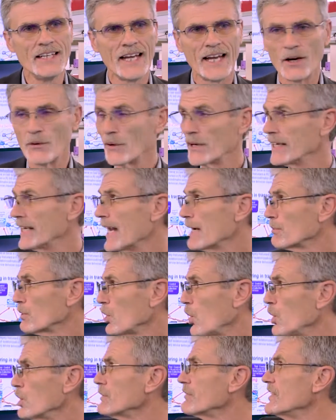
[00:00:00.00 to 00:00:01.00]
and we enable
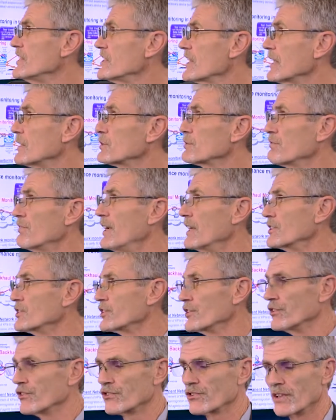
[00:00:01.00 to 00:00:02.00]
all of these other
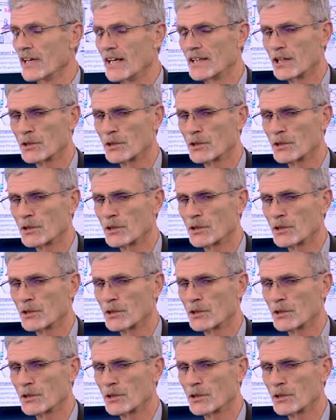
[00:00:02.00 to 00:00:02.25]
functions, right?